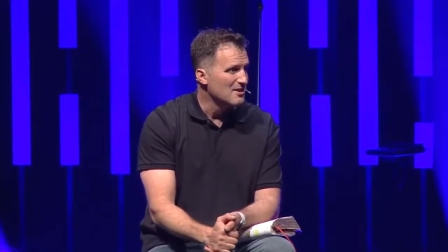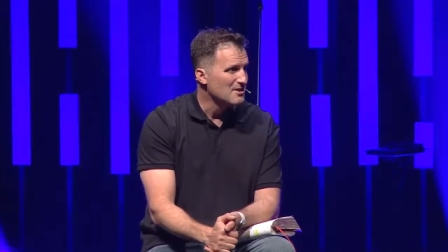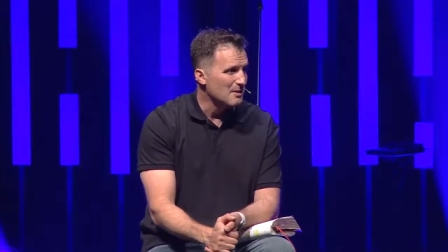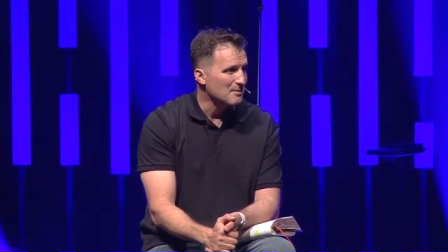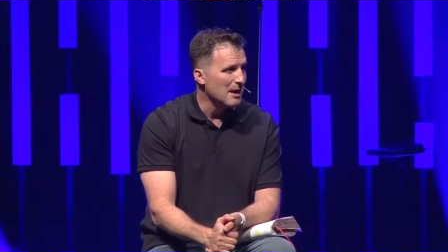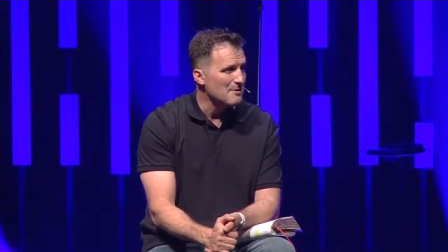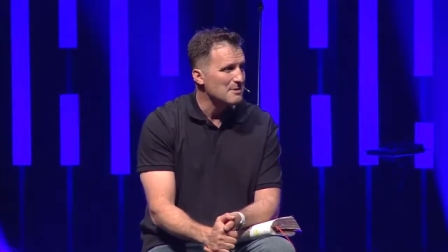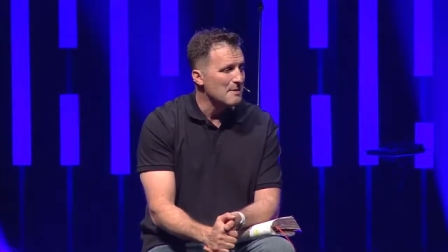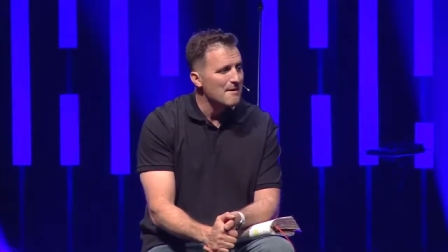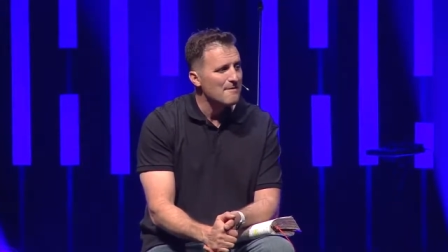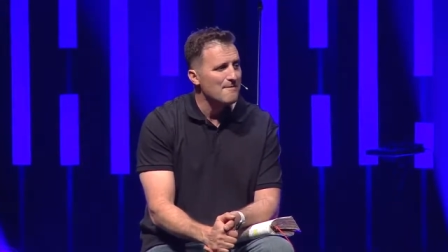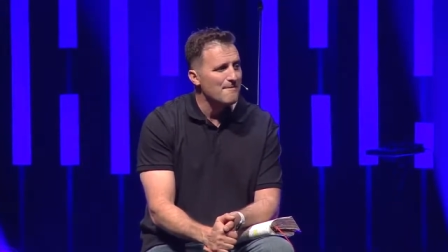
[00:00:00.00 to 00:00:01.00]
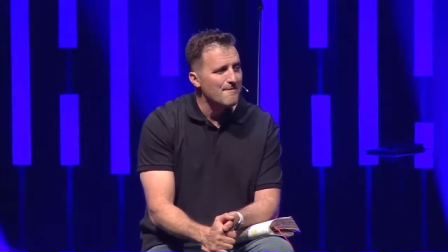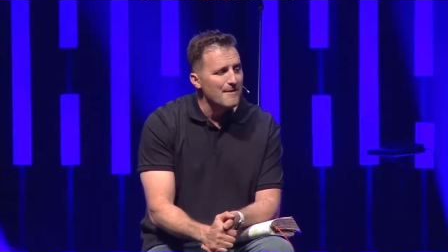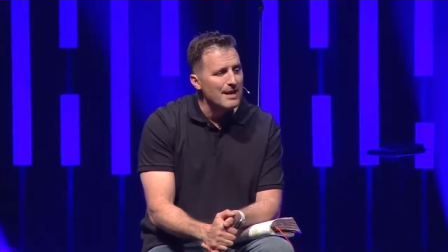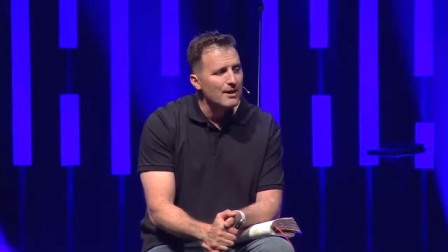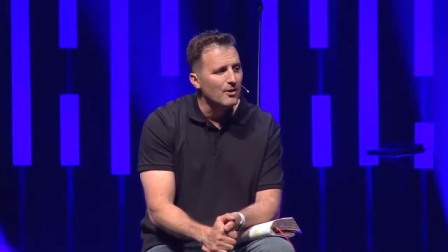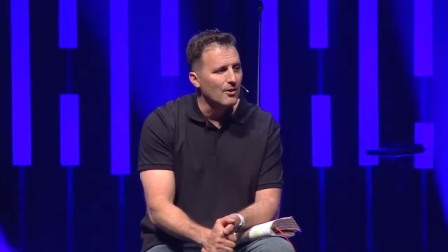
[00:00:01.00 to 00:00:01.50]
Sometimes it may
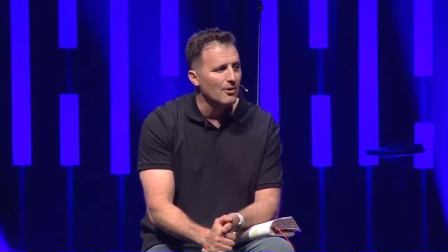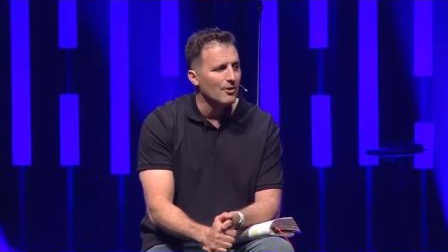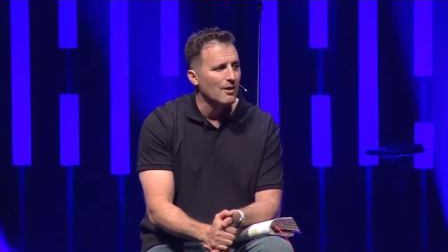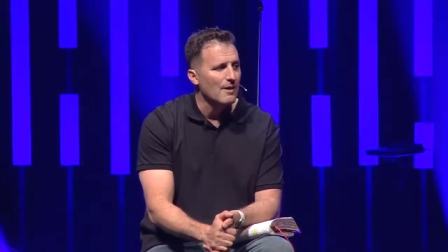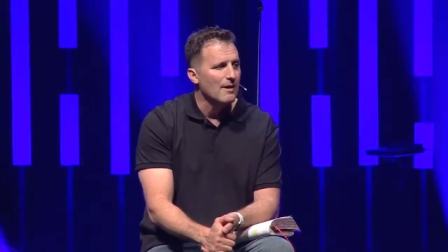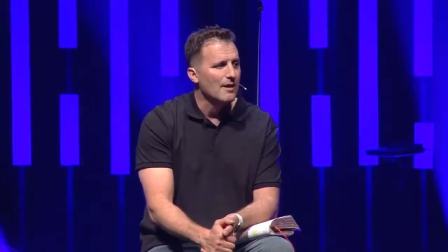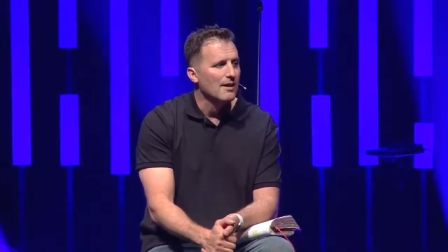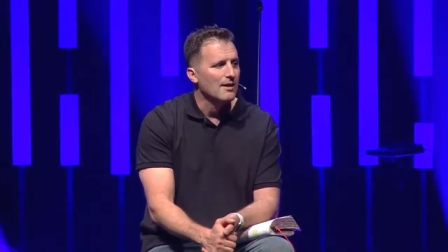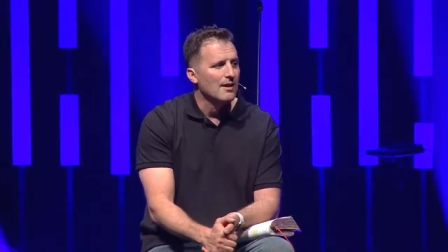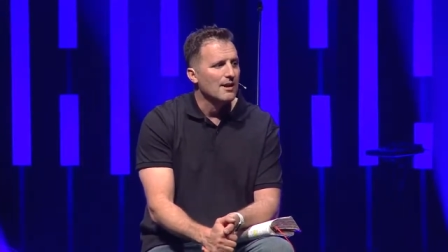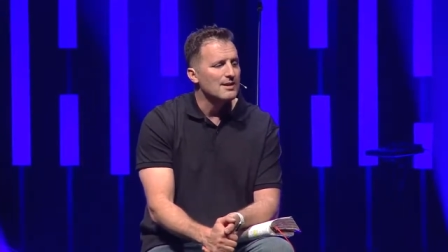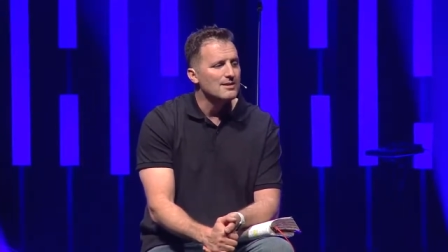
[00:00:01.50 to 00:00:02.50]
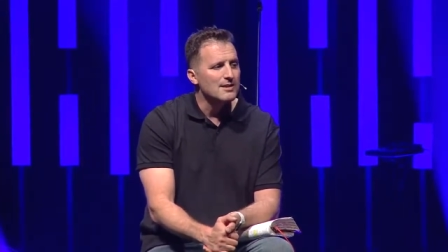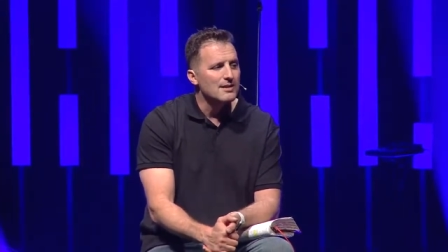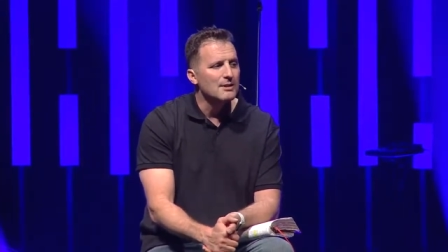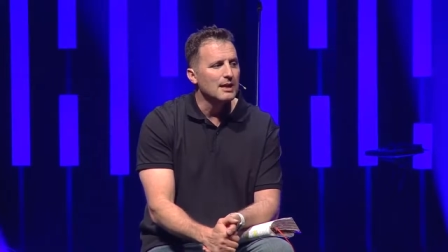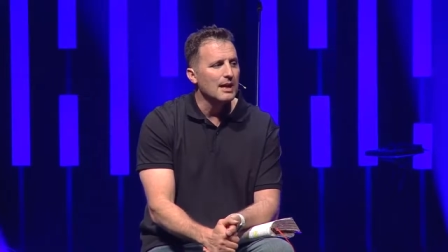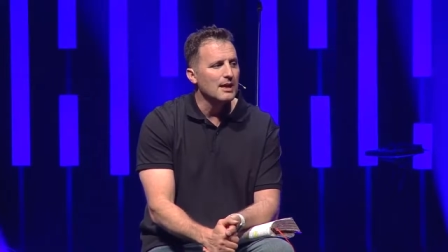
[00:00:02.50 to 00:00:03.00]
feel
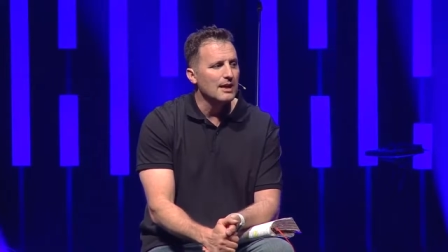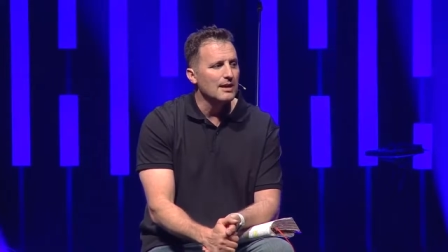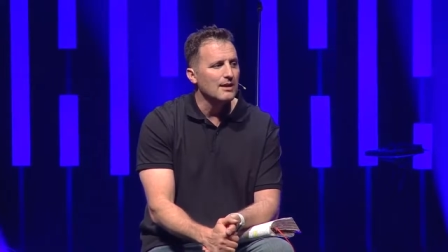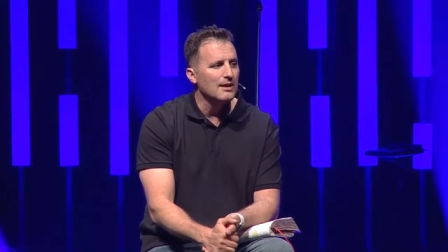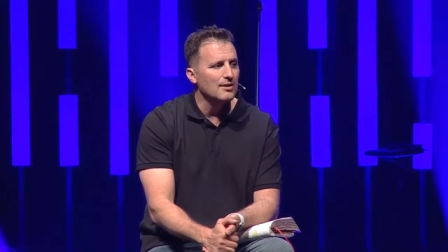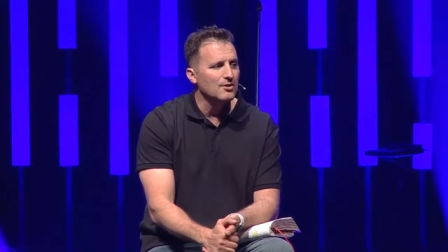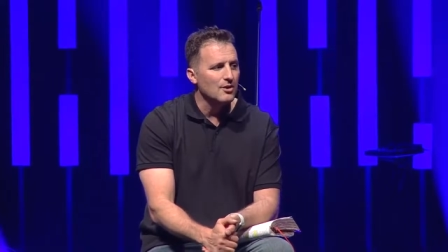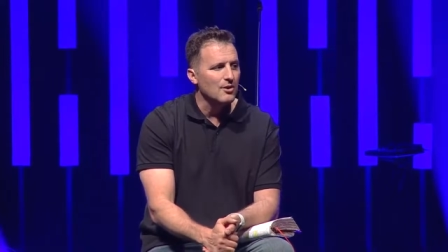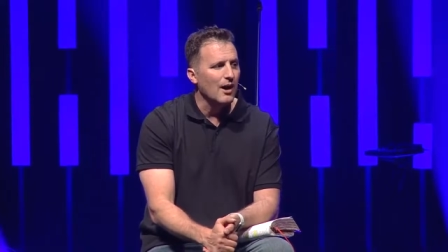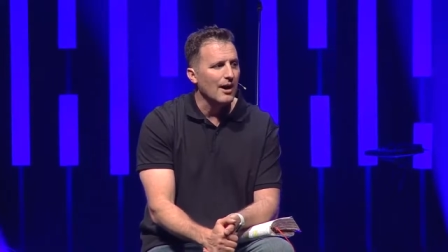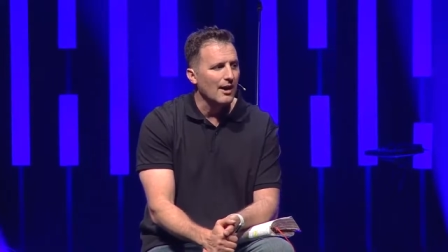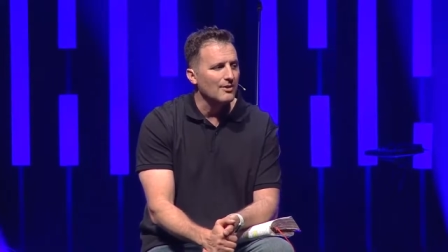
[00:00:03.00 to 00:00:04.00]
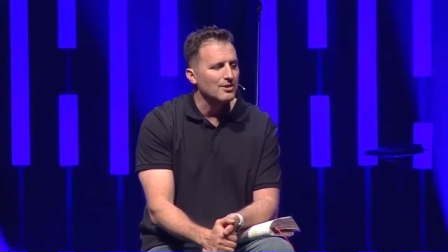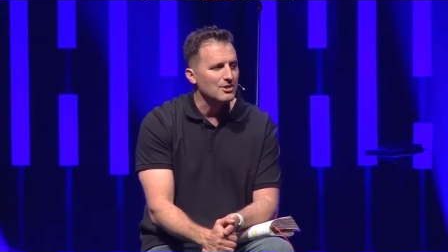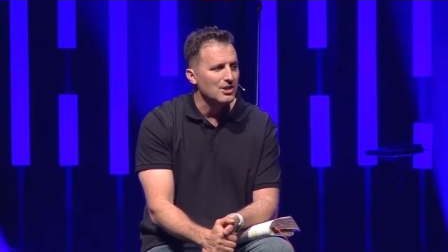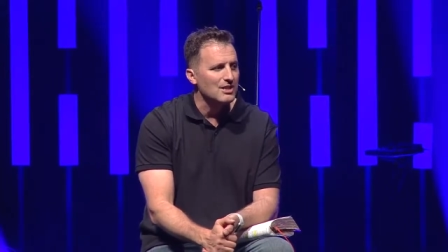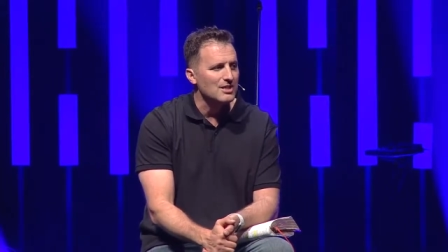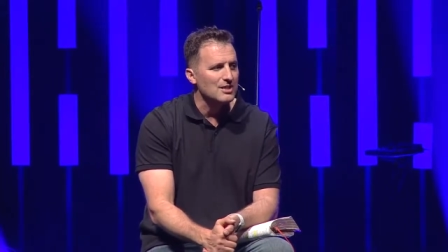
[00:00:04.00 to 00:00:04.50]
intimidating to cry out to
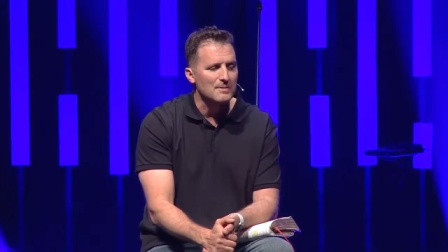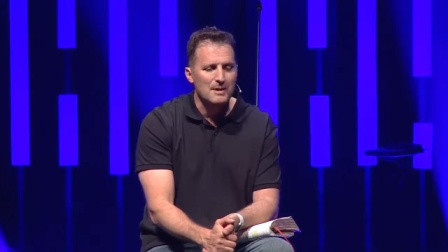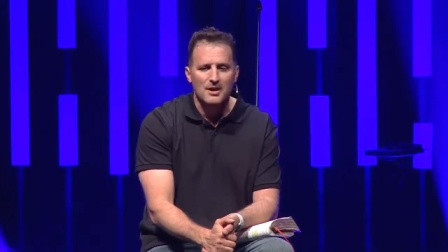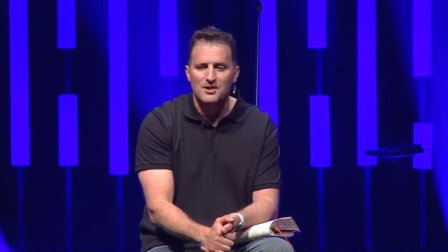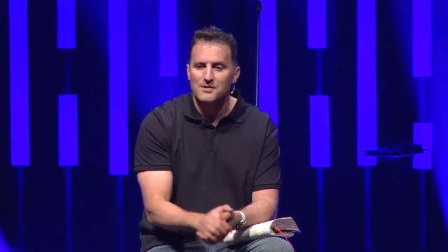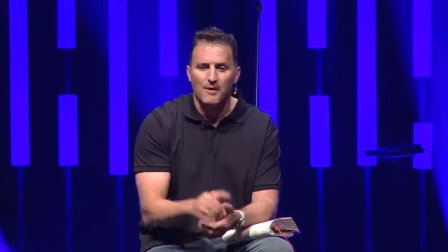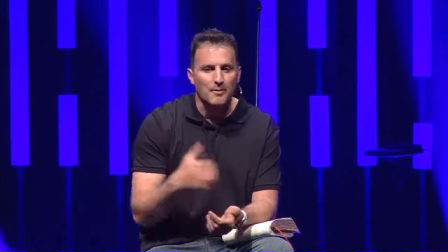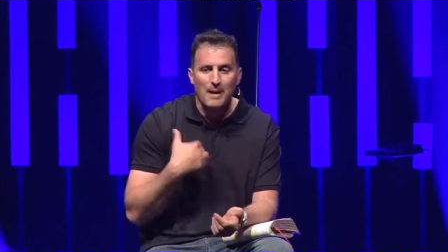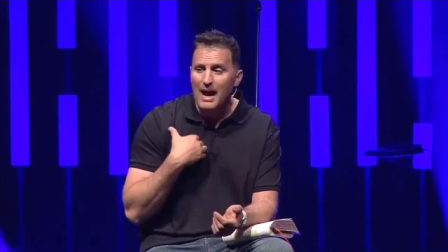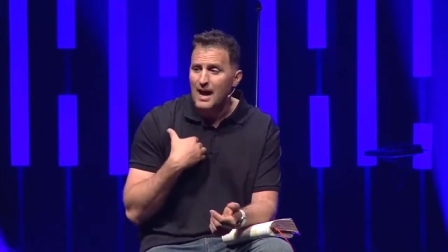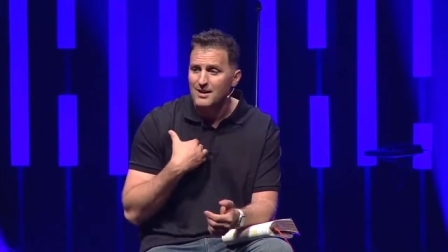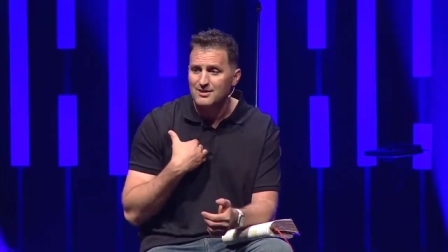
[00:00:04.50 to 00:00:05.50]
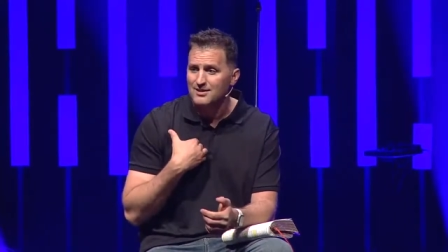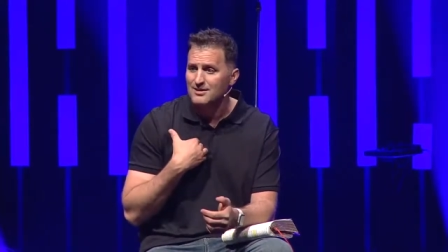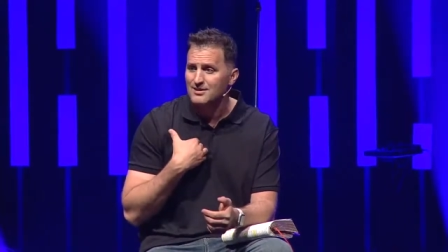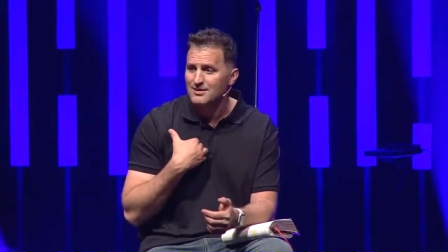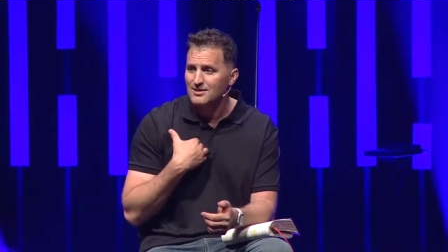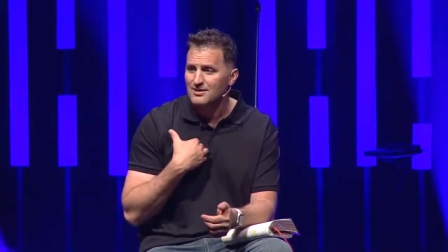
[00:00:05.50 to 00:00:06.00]
Jesus because of our
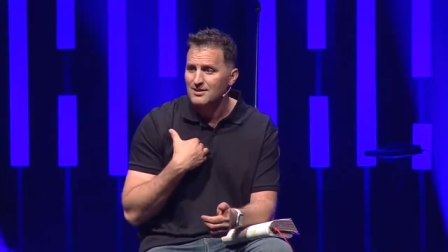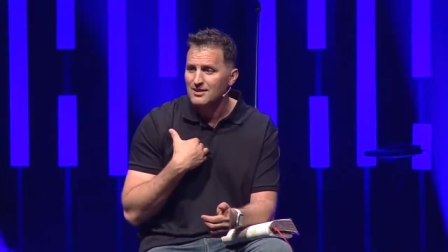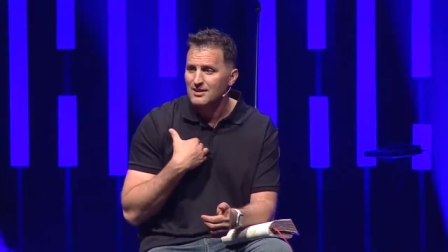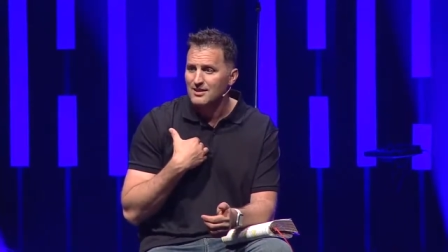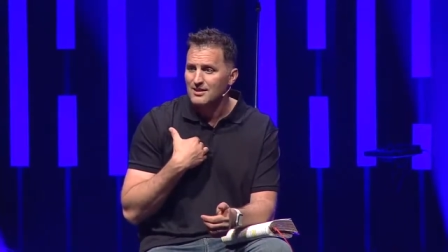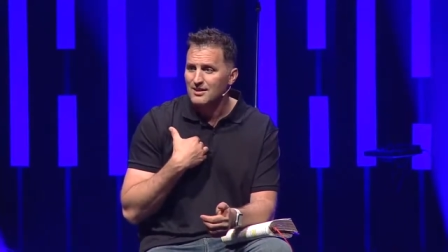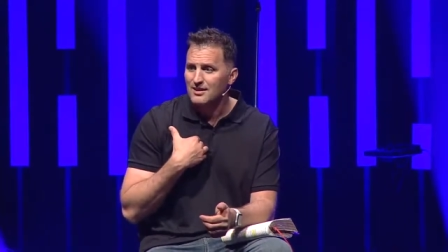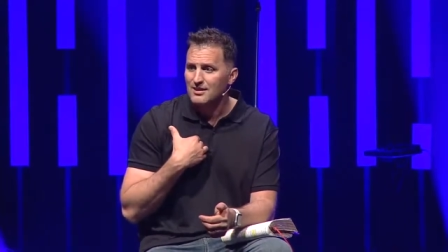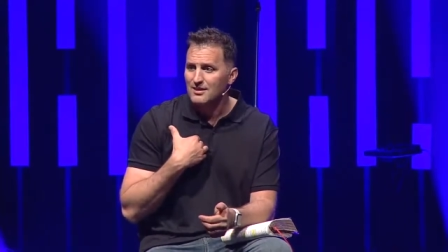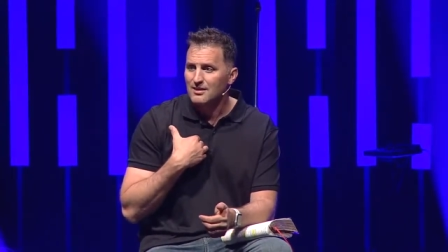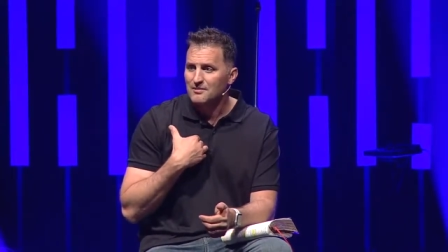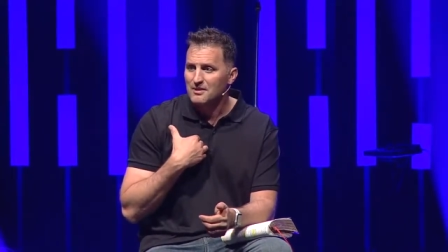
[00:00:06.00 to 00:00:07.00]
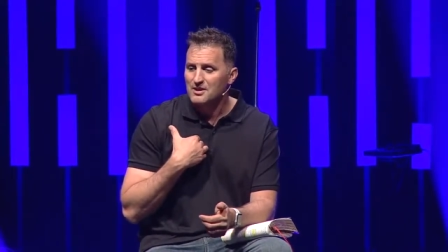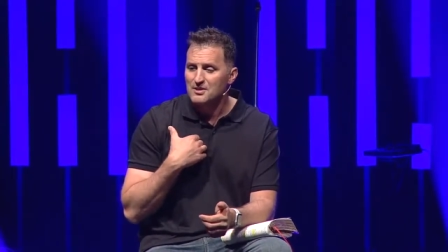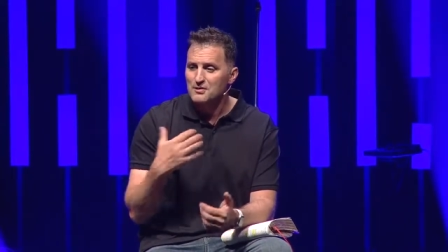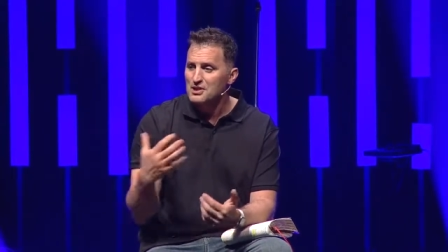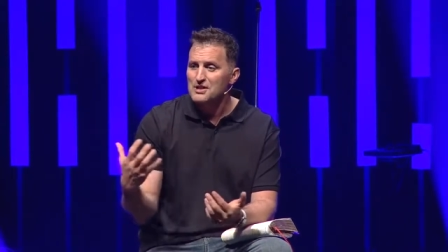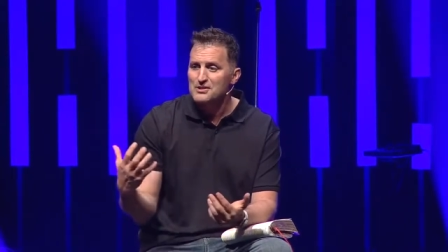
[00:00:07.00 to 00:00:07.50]
past. Because
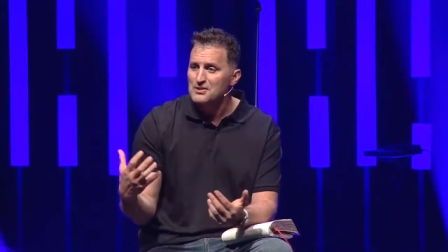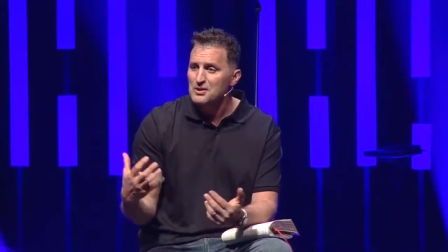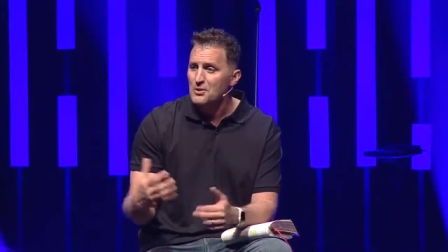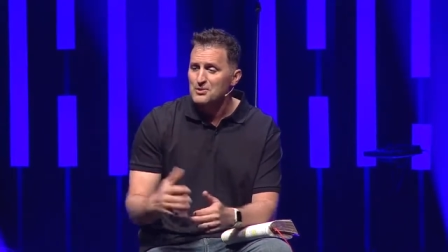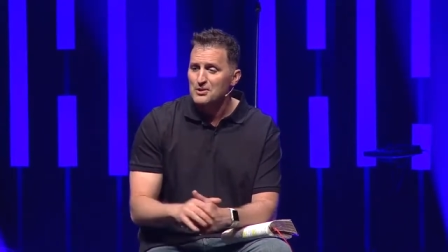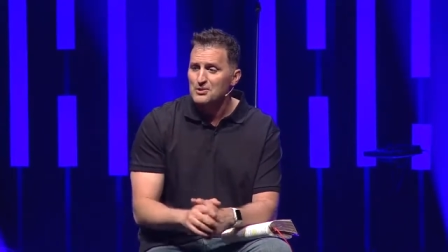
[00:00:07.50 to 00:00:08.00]
if Jesus knows